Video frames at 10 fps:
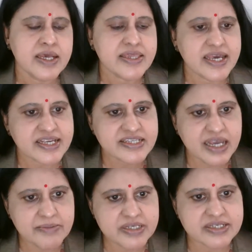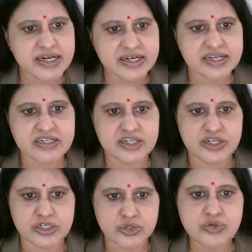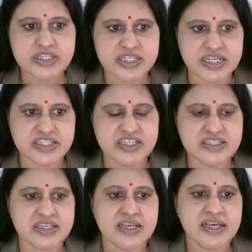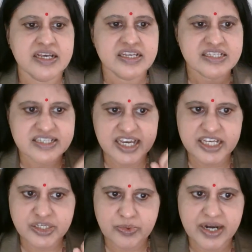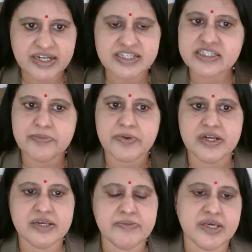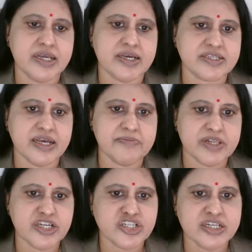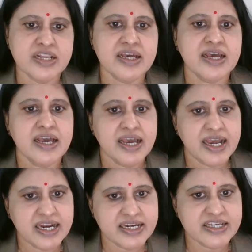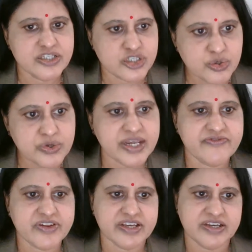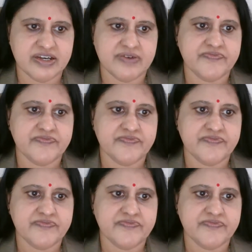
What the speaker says: The exam is conducted in two stages. Stage 1 is the preliminary examination held in June every year.